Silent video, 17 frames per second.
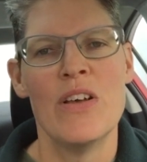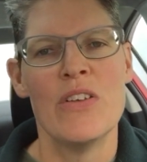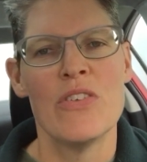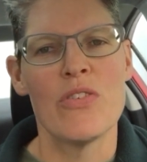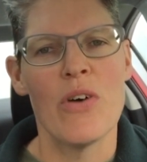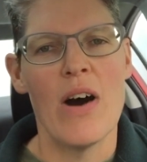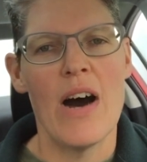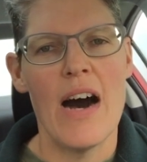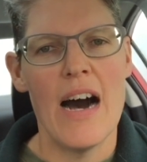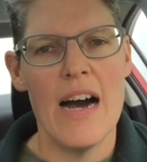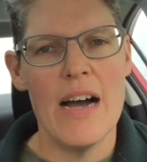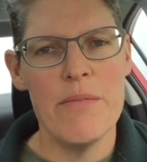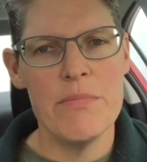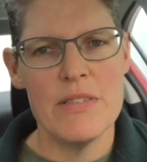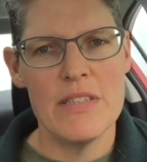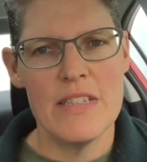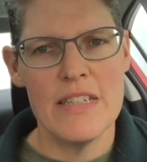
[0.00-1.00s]
So
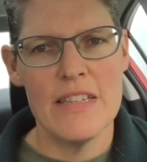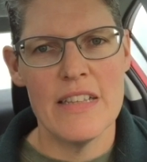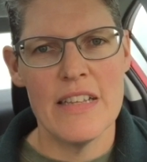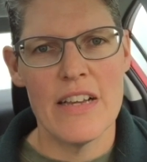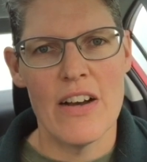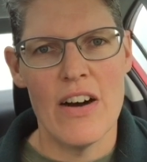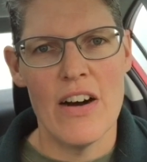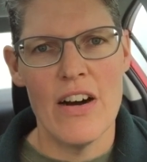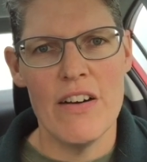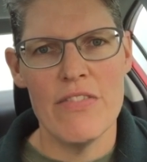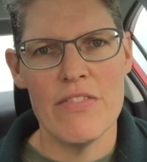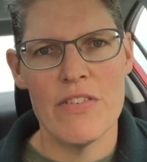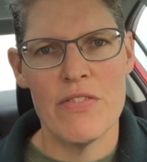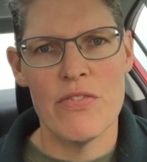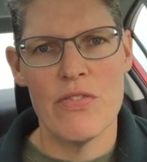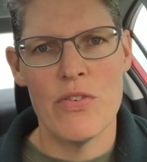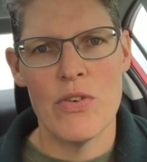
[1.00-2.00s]
I'm stealing off
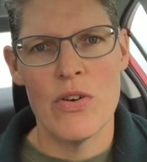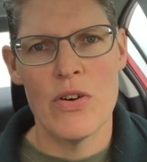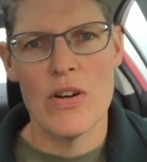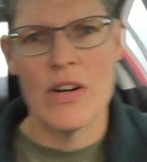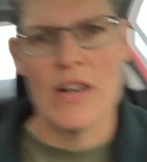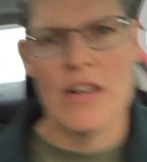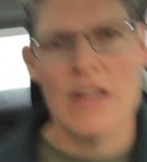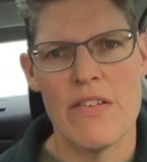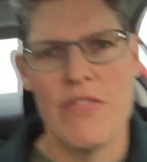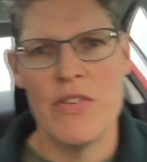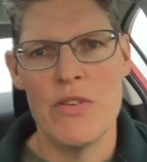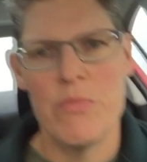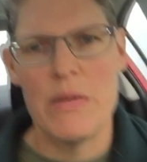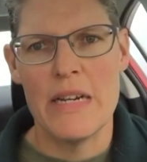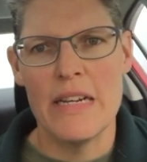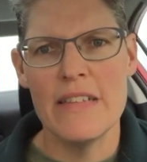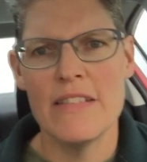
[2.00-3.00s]
for a few
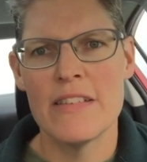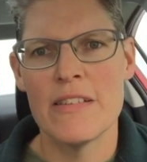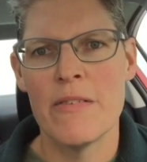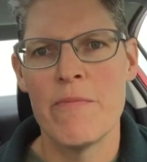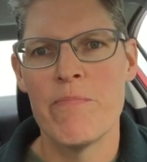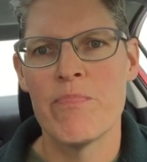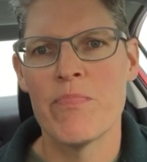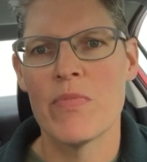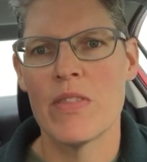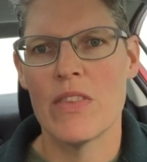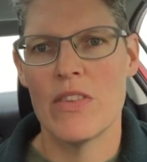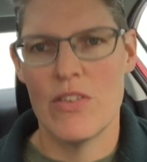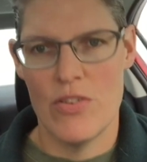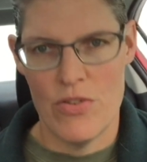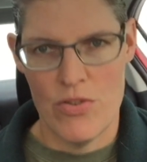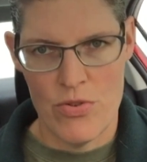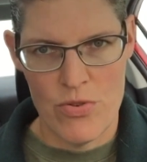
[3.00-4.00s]
minutes
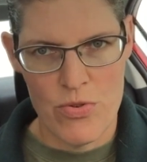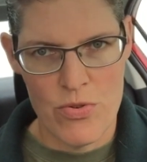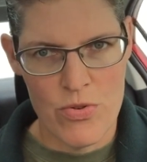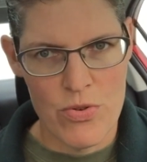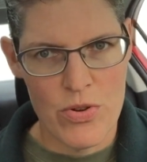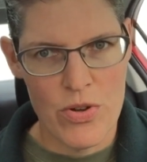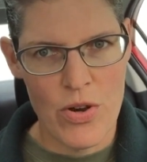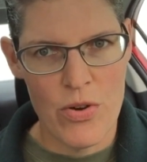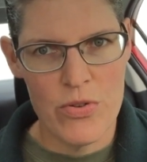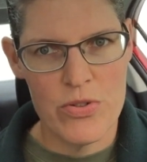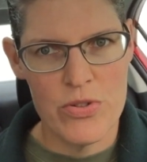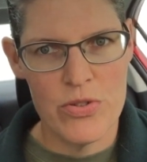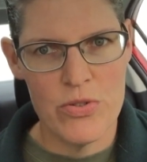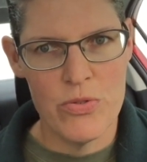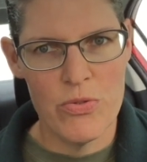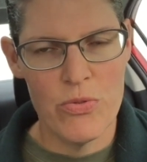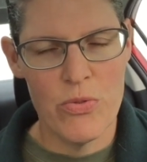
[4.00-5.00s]
to go
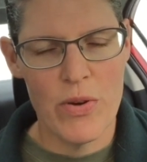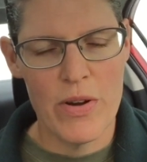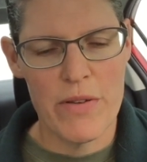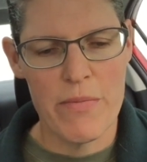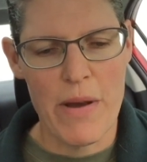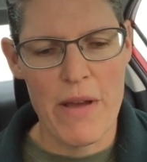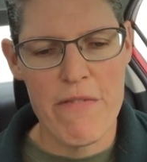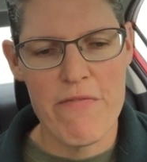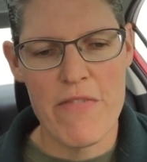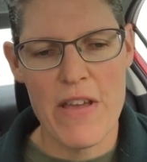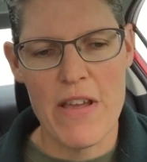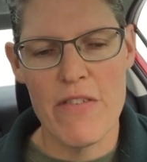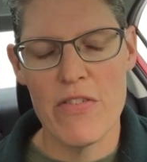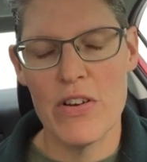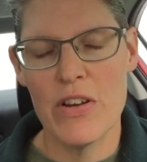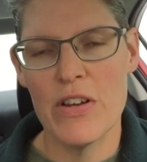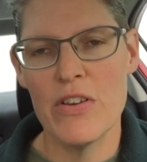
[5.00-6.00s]
to one of my
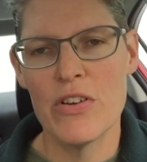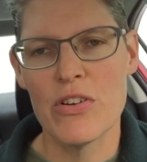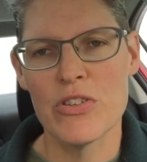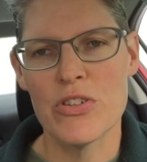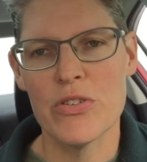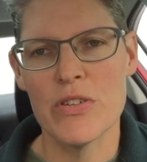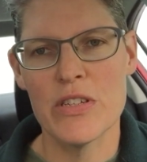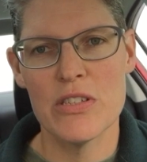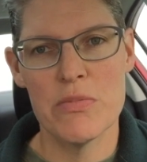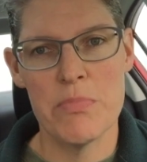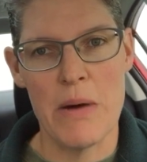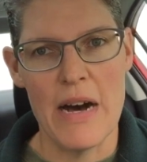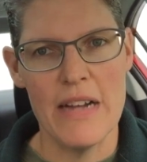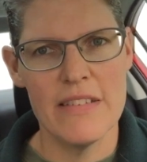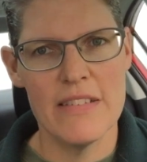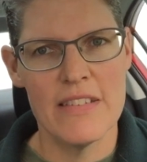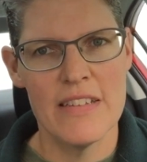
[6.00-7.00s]
favorite nurturing
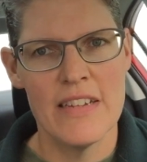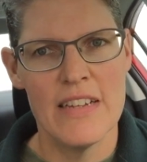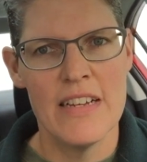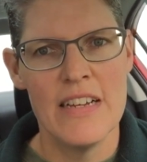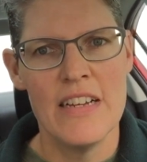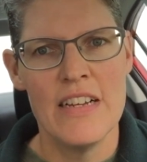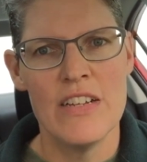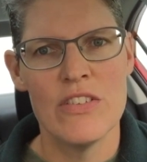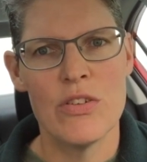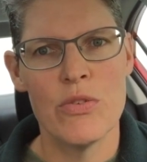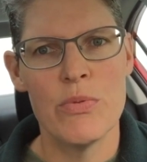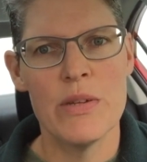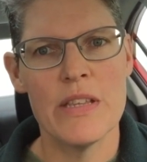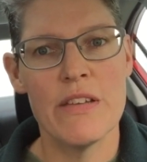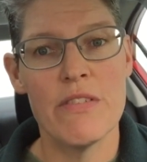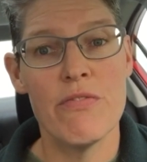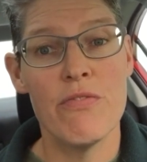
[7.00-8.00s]
spots to
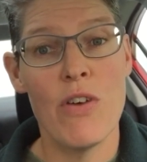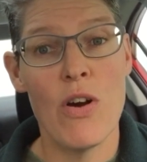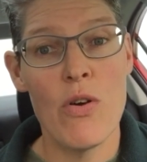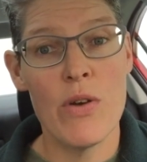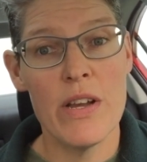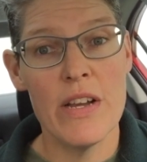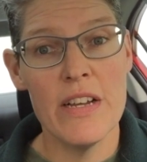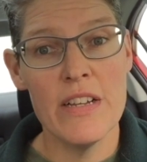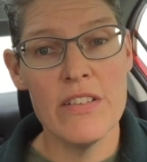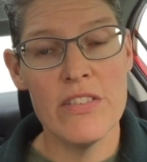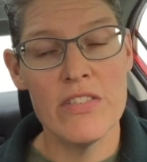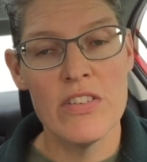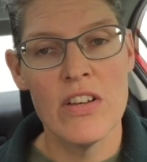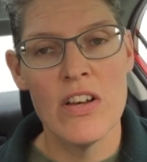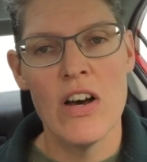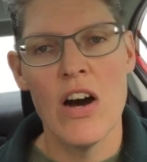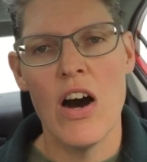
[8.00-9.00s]
really
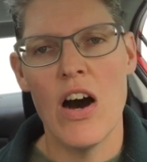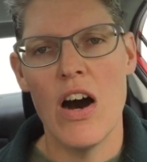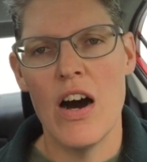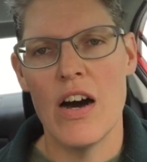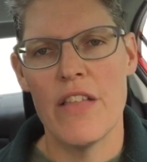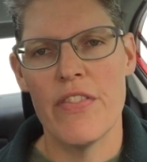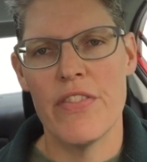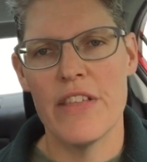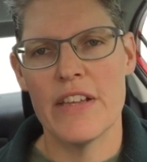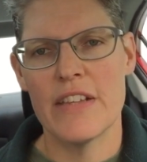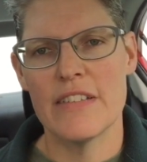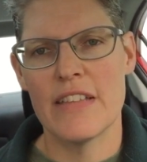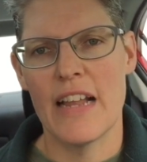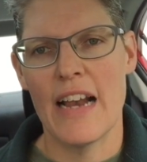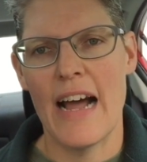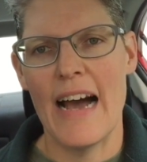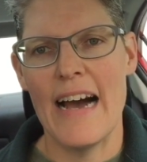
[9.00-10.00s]
focus on things
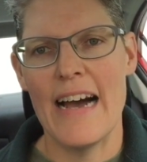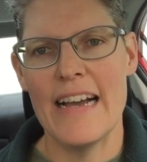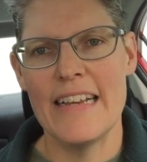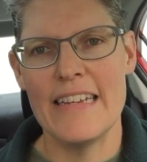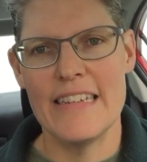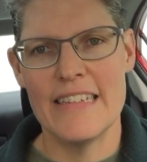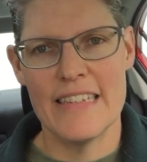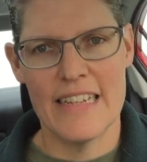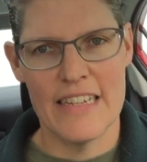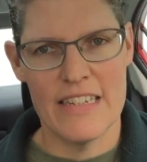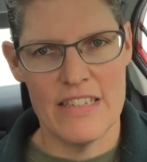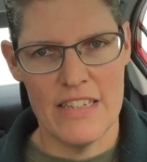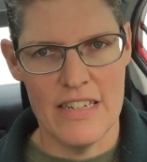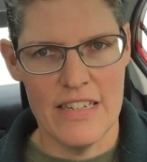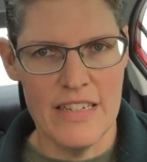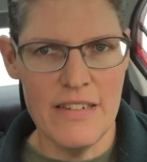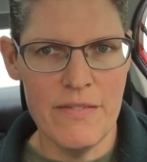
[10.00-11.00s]
that I need to get
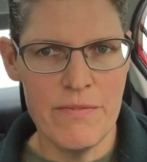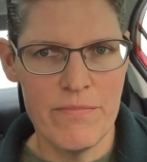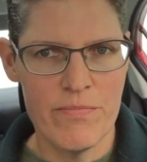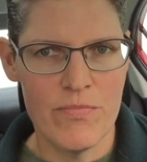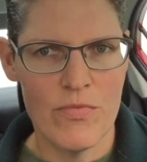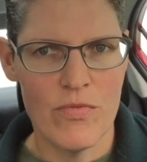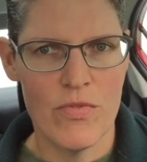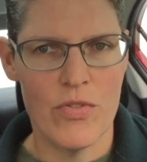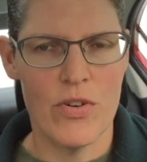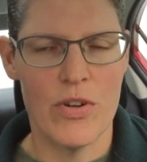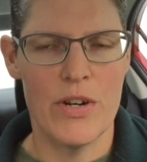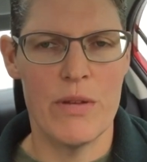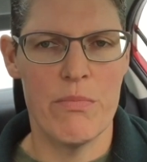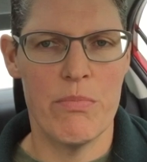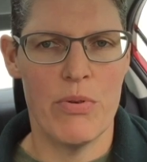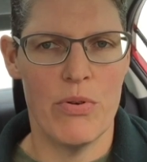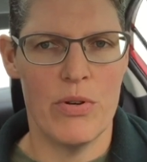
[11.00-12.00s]
done for an
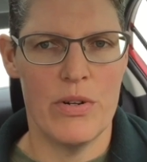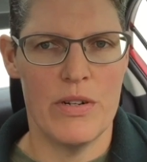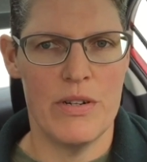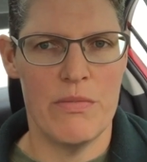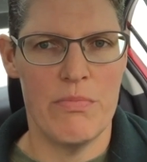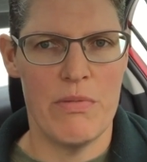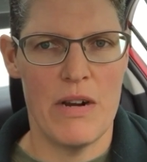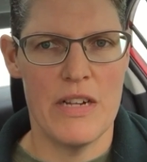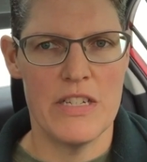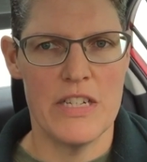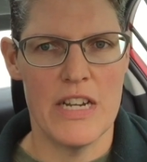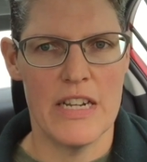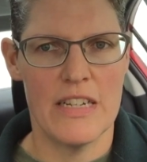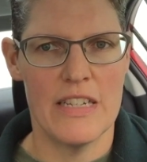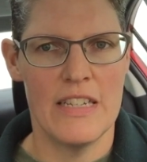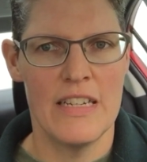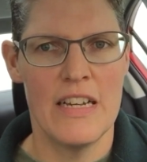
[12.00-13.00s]
important
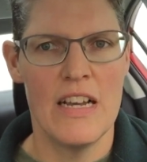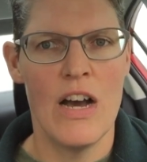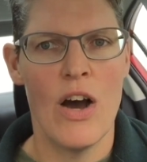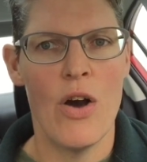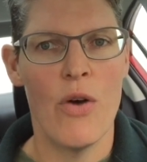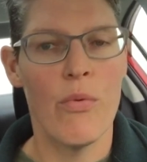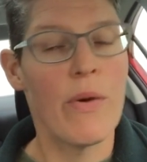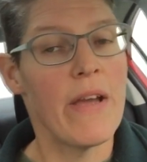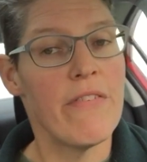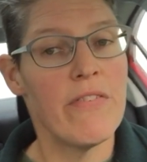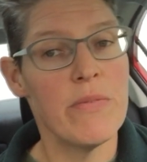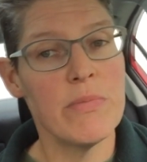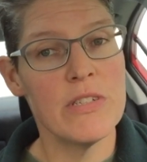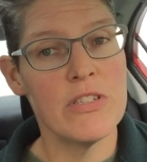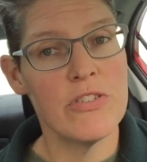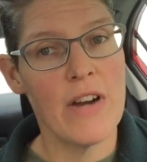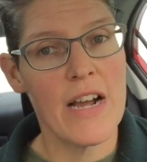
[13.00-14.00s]
project, away from
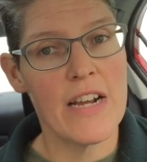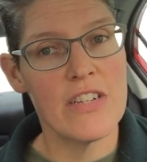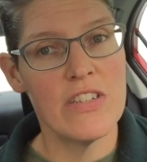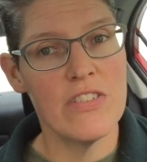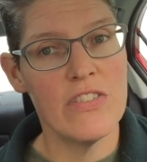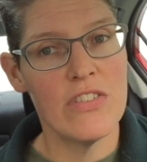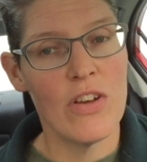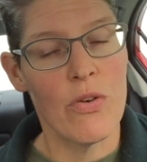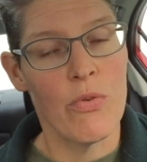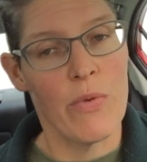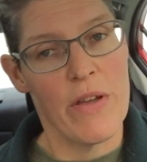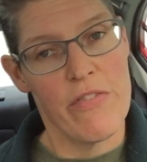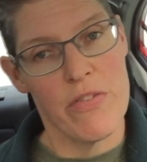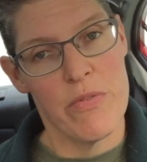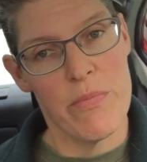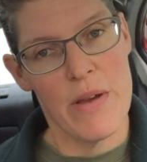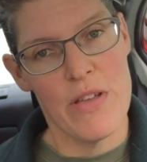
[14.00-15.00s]
distractions, away
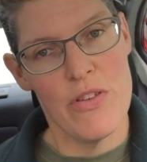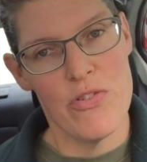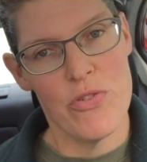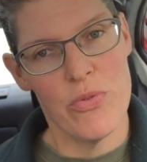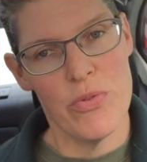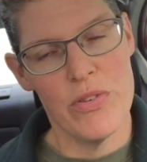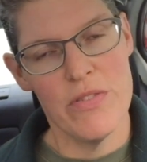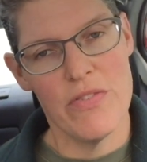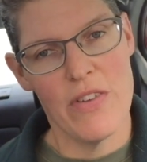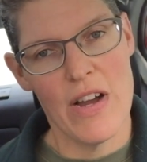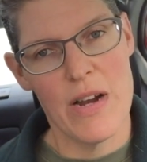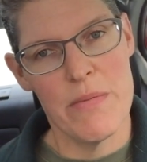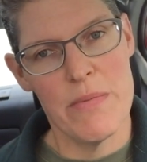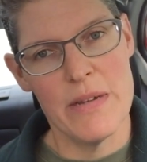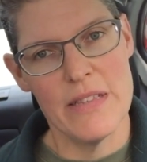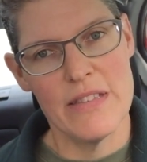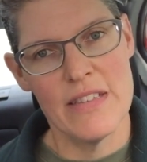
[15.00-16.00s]
from my usual
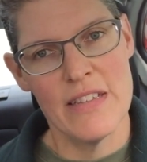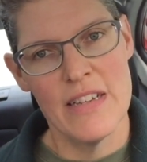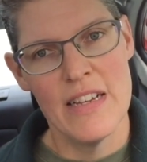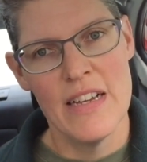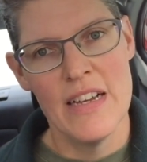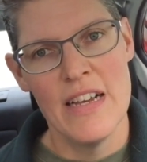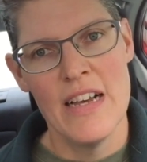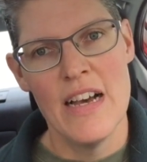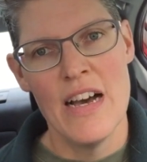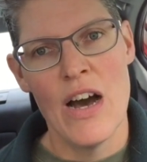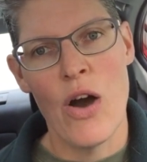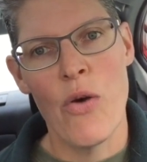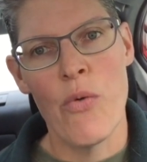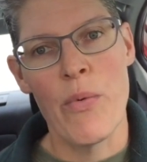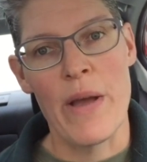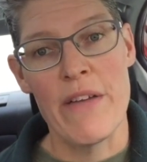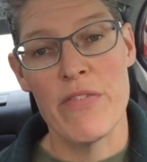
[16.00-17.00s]
environment,
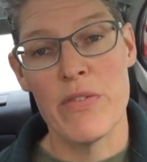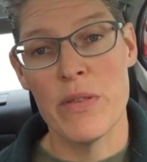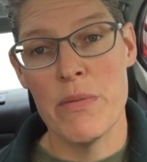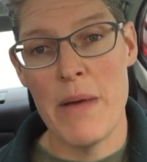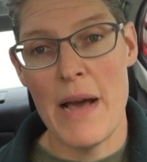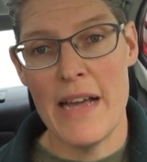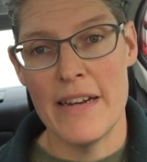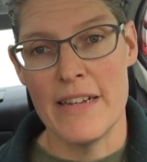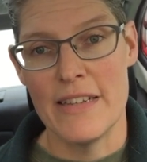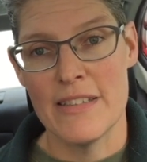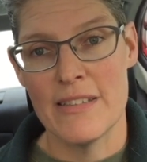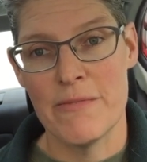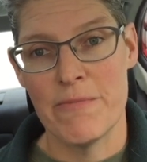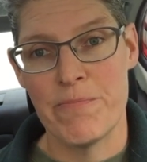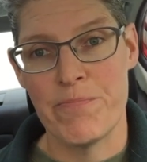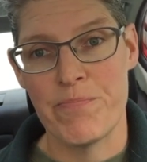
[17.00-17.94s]
away from the madness.